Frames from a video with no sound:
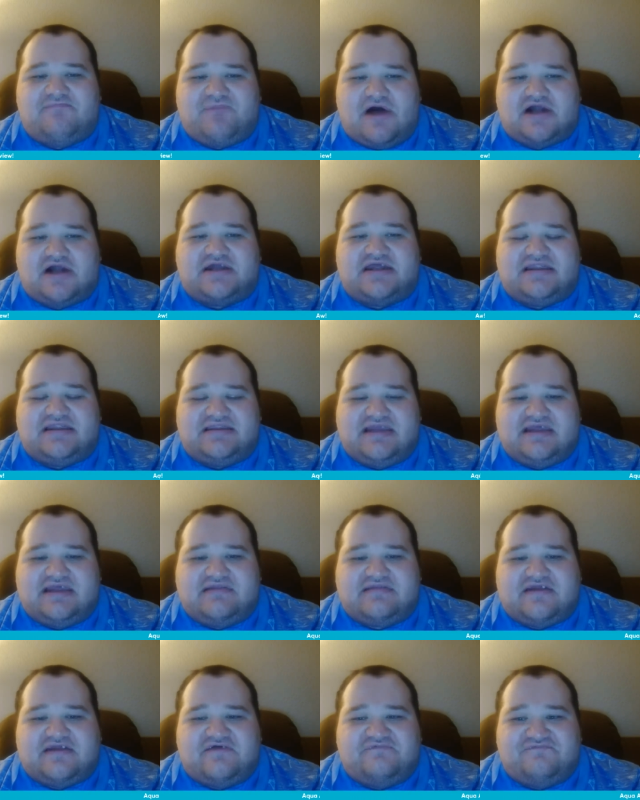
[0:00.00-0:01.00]
bucket
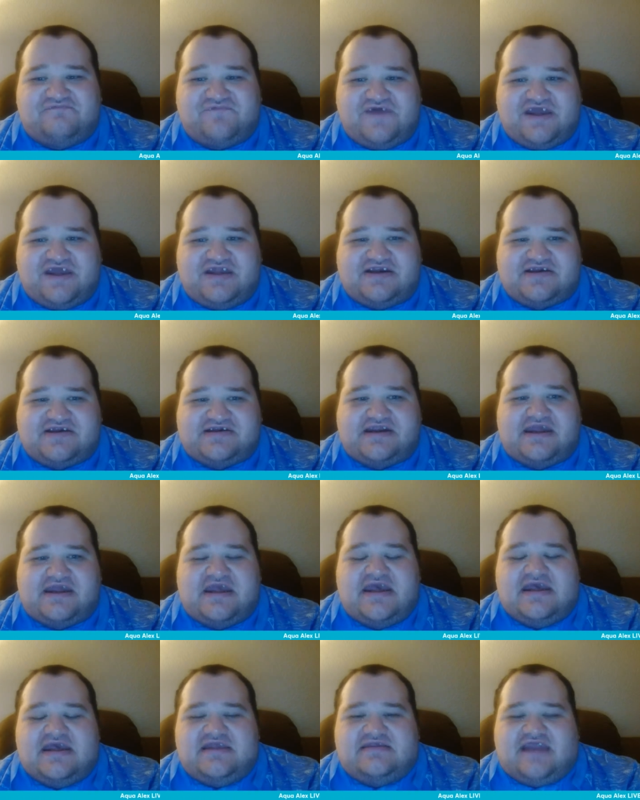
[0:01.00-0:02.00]
list of fish
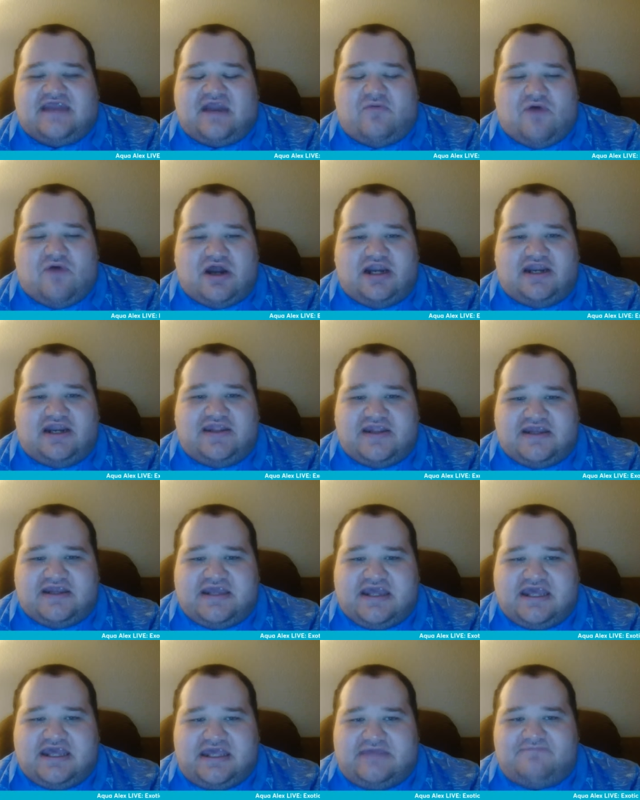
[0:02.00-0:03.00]
that I wanted to
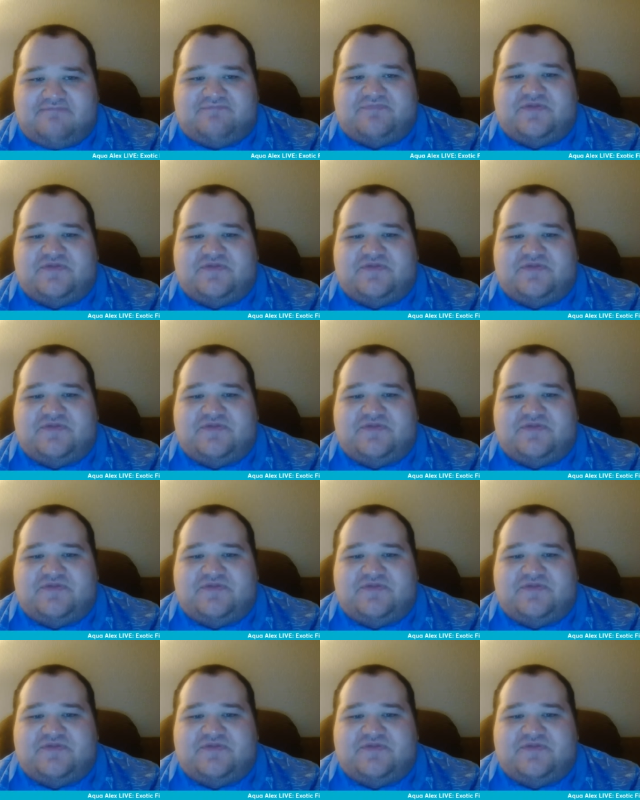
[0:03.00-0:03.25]
keep